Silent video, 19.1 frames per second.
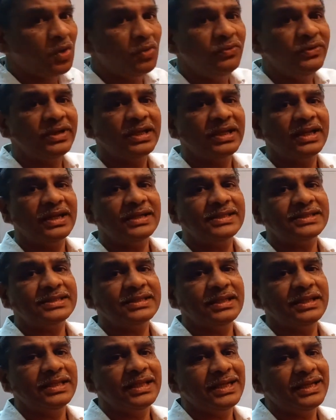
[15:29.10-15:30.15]
how it gets
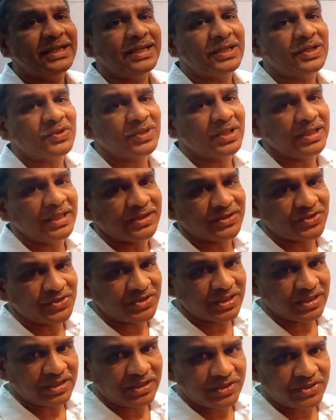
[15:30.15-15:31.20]
inherited to the next
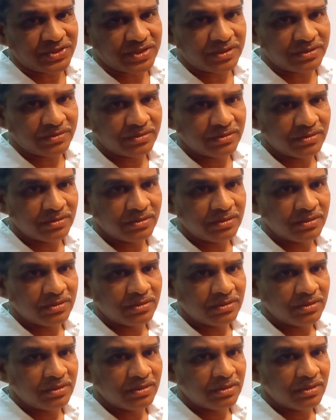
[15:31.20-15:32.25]
generation.
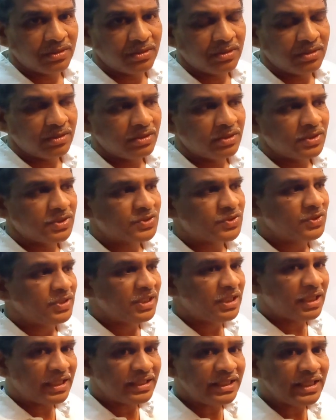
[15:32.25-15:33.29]
So
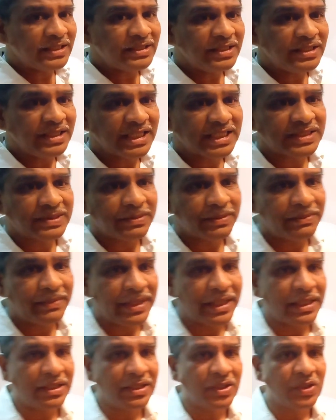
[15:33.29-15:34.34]
he conducted
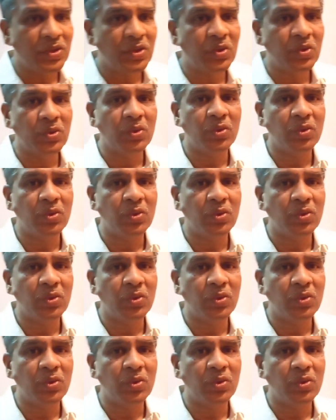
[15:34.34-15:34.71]
experiment to